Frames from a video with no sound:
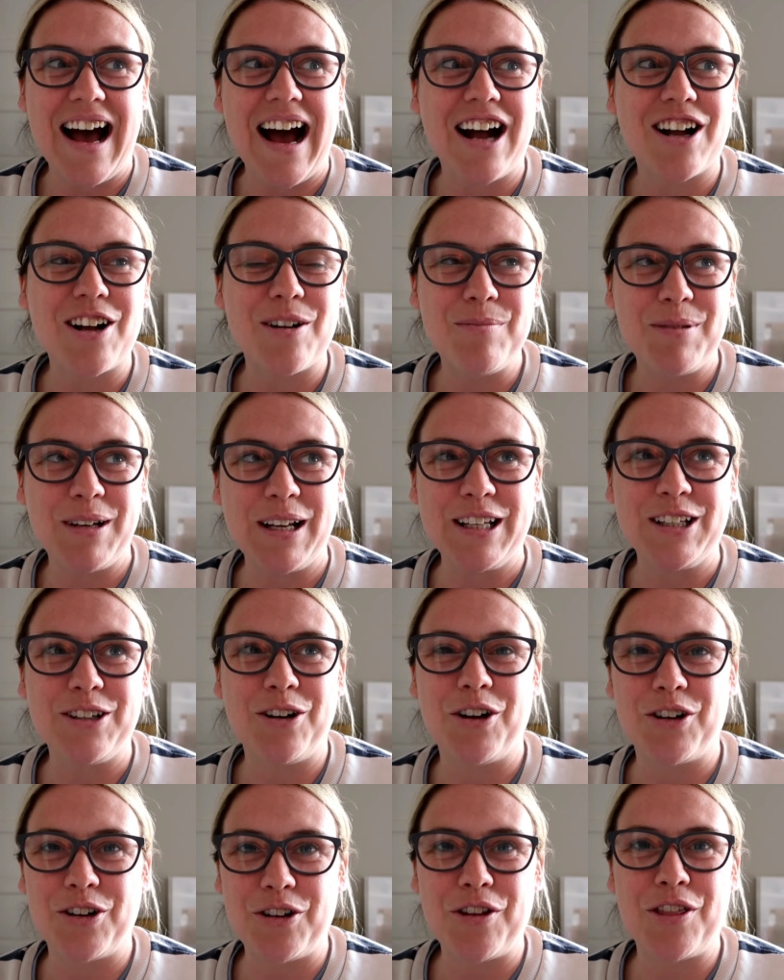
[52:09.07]
a complete and
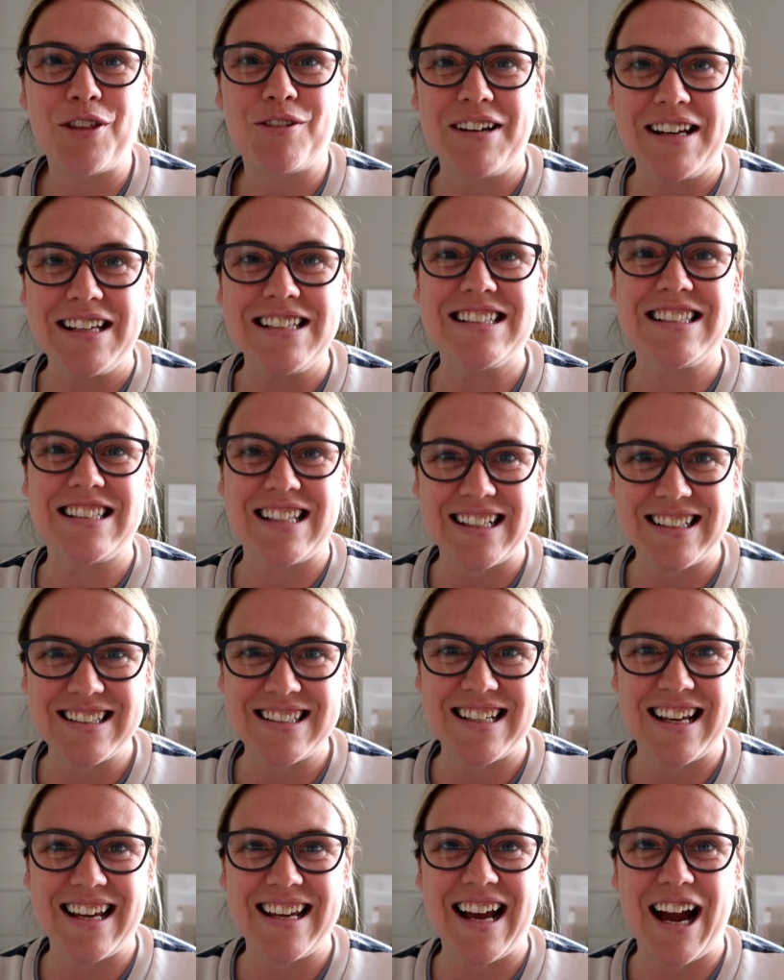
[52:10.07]
utter
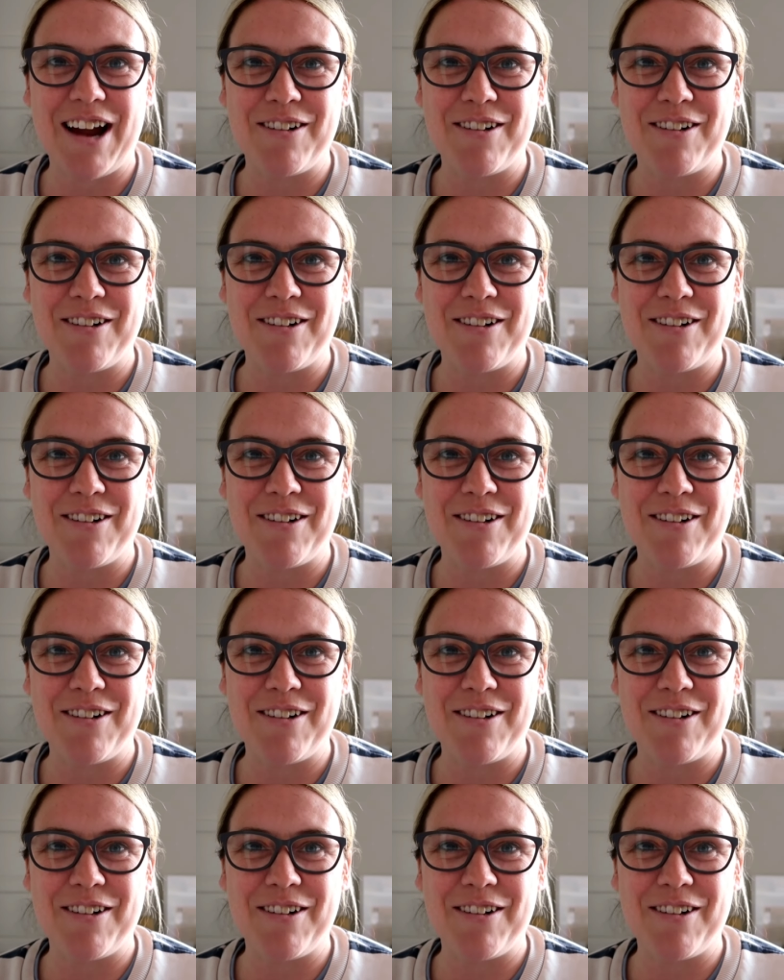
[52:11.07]
360.